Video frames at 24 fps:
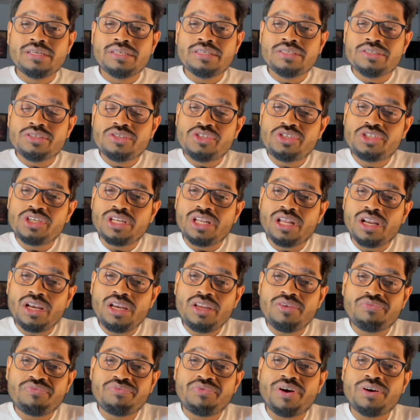Generally
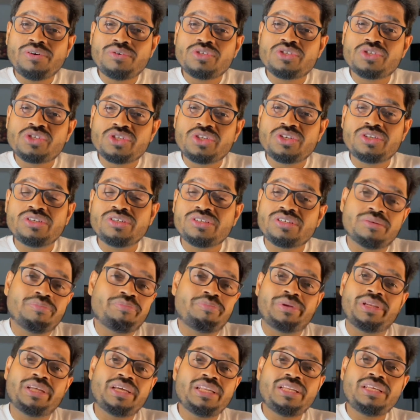found children
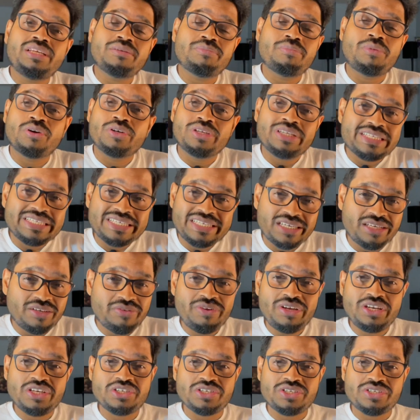complaining about these
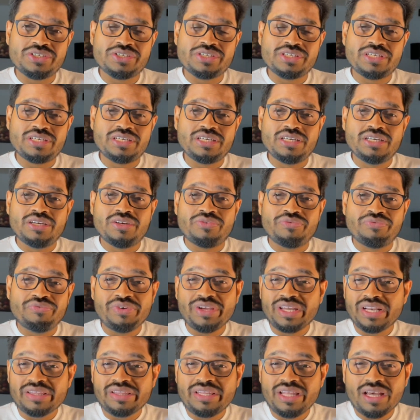derivations where
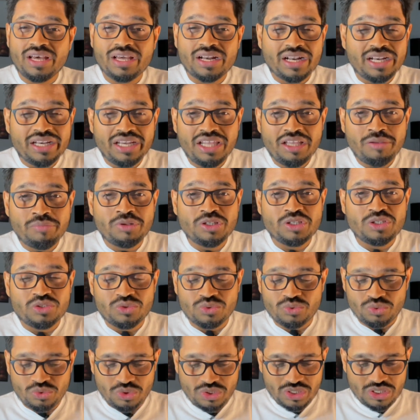they are unable
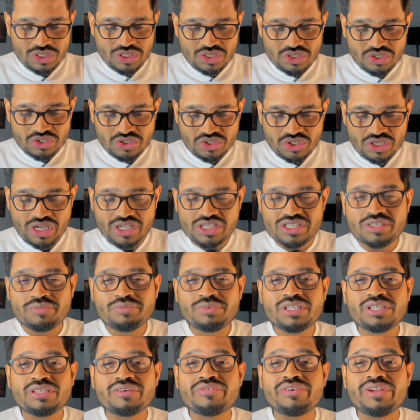to catch up
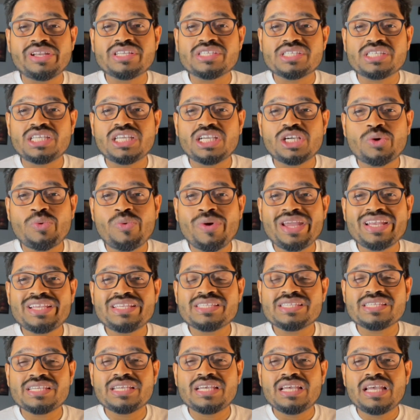the real
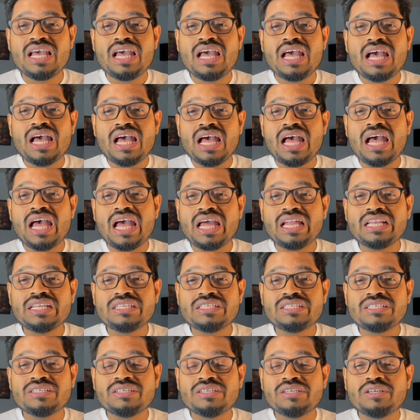sequence,
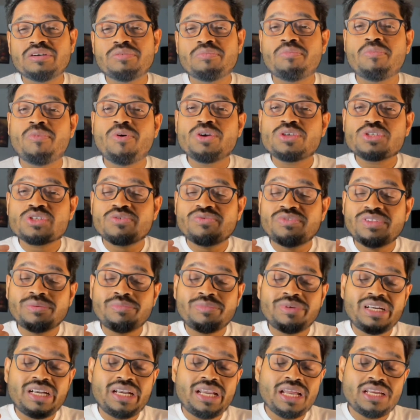and most of them
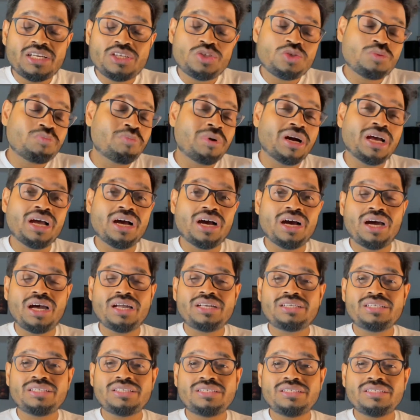tend to by heart it,